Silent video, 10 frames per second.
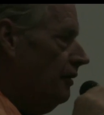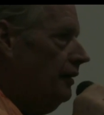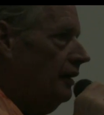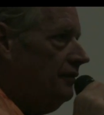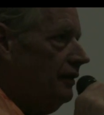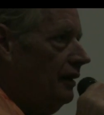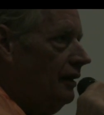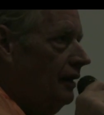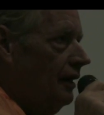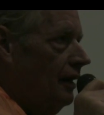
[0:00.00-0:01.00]

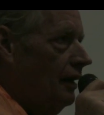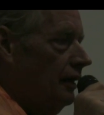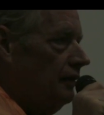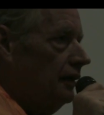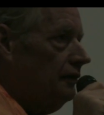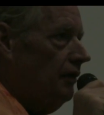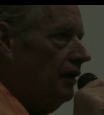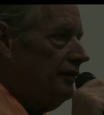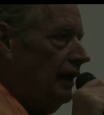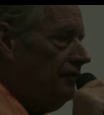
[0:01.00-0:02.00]
that
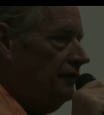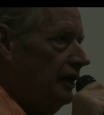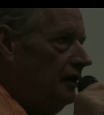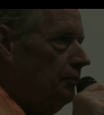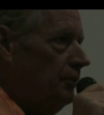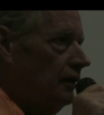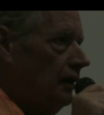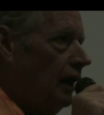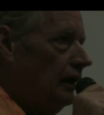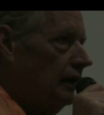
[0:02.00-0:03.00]
assassinated bin
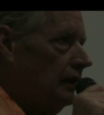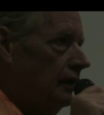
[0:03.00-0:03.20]
Laden.